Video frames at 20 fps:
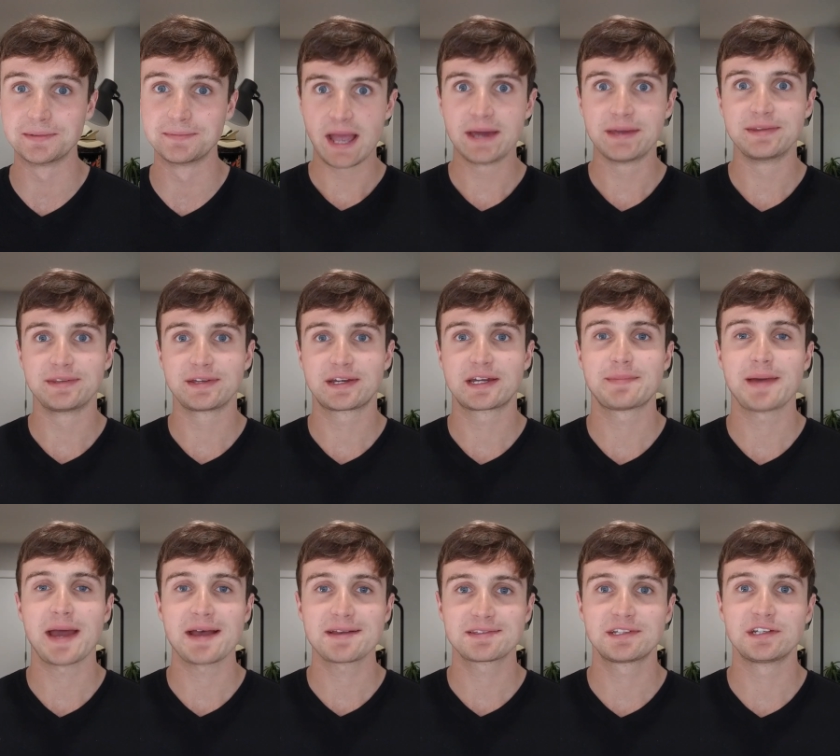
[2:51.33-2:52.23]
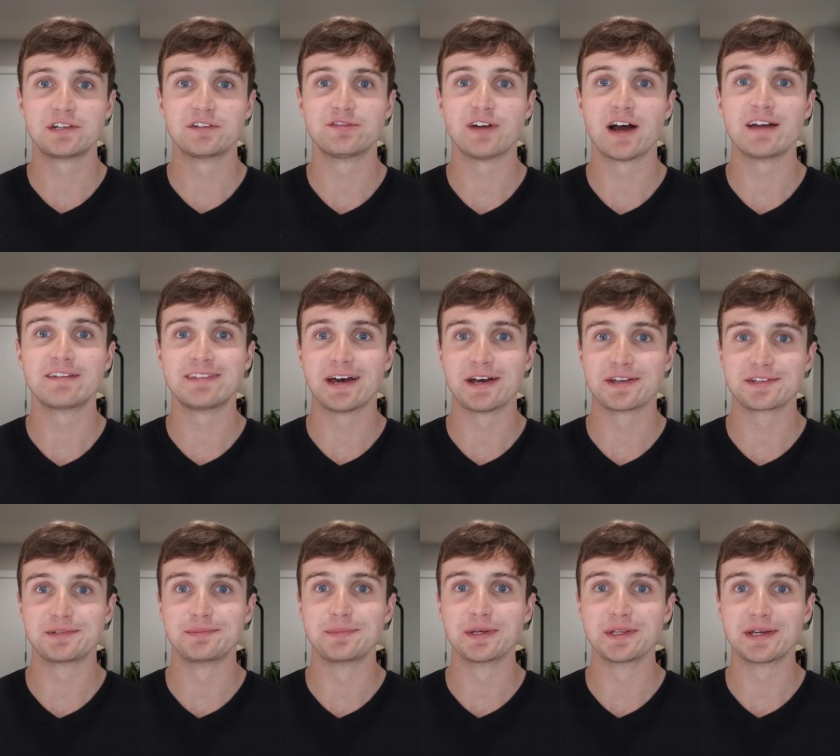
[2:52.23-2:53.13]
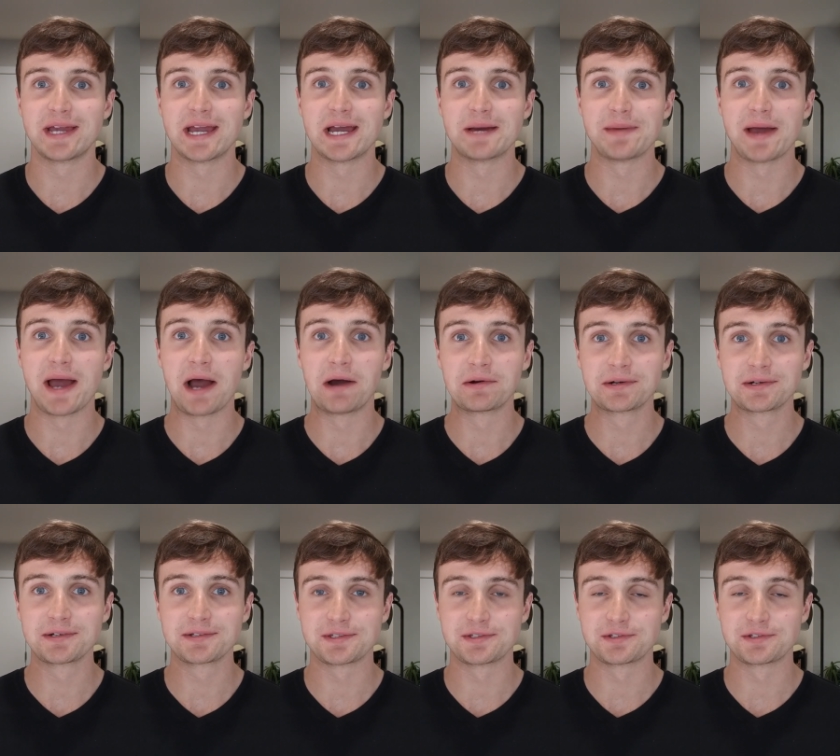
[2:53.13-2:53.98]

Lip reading: And the capacity of 5,000 milliamp hours